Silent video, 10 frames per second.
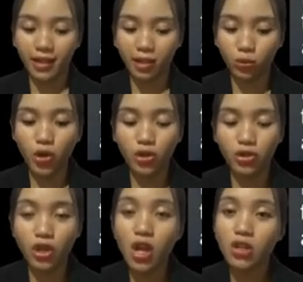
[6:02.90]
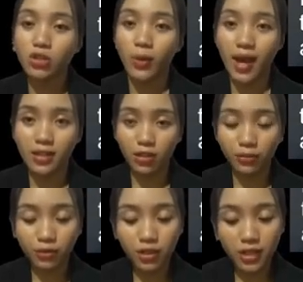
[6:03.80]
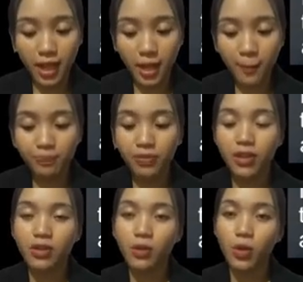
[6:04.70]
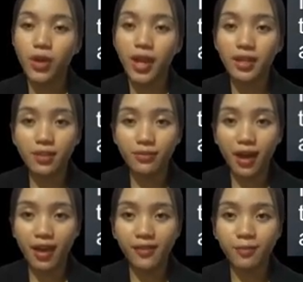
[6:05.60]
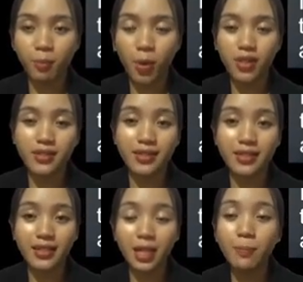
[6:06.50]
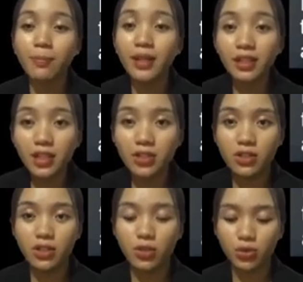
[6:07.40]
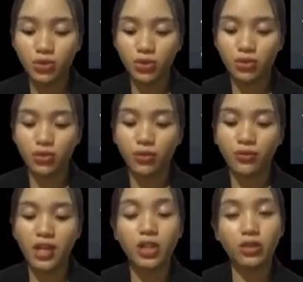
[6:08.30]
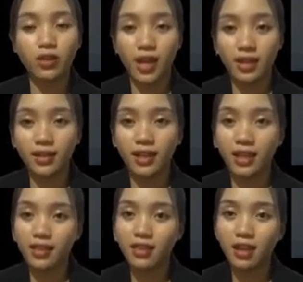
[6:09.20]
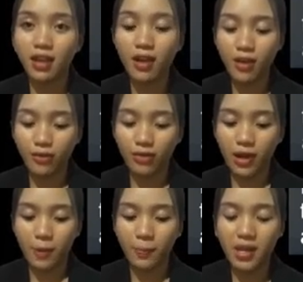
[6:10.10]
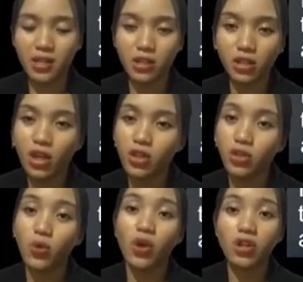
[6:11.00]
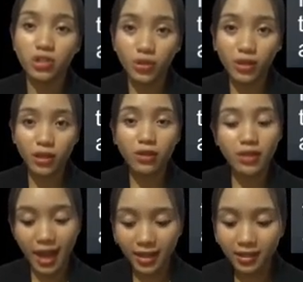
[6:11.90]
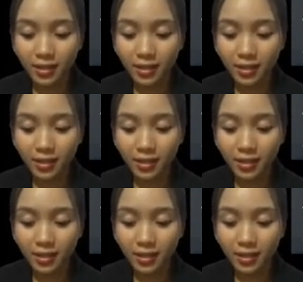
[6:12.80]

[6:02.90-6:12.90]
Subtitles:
networks. So as of today, there were 85.16 million users of internet in the Philippines. So contrary to that,